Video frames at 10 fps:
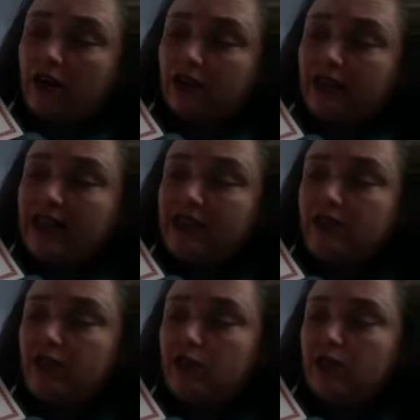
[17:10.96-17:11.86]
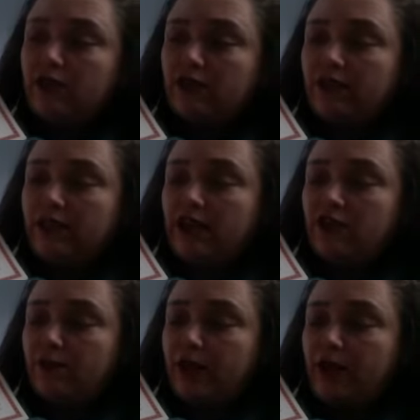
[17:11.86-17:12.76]
Let's use this
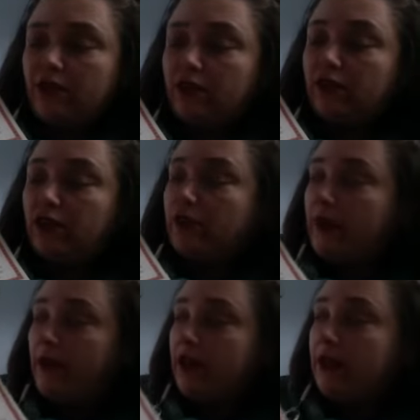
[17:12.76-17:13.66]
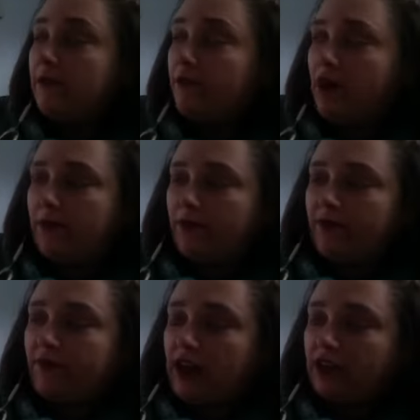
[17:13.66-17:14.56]
Asian pear to learn about
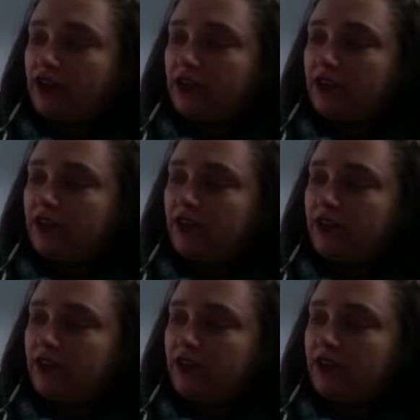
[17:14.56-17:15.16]
improper fractions.